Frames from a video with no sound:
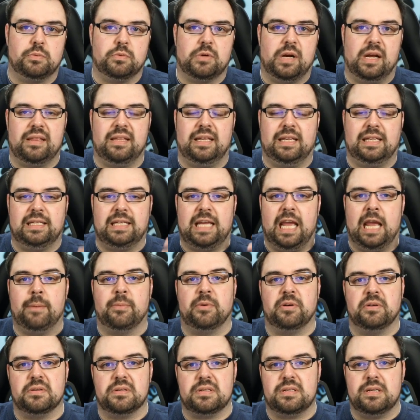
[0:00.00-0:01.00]
where I think
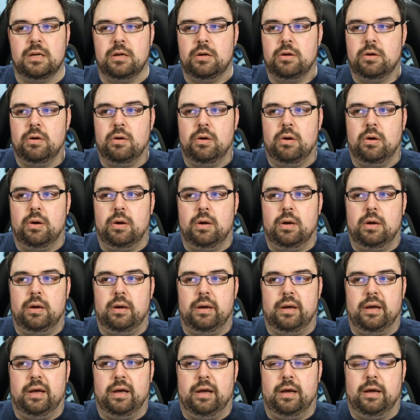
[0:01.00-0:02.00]
gamers
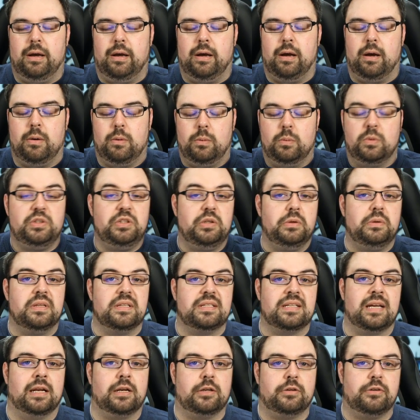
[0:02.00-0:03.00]
would do
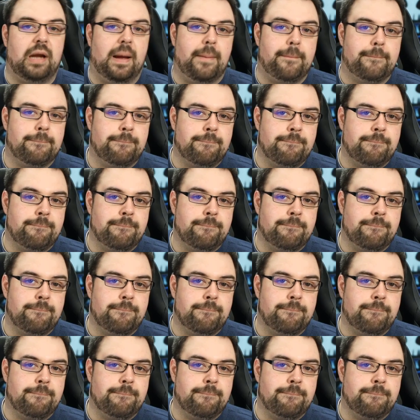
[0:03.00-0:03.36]
this kind of crap.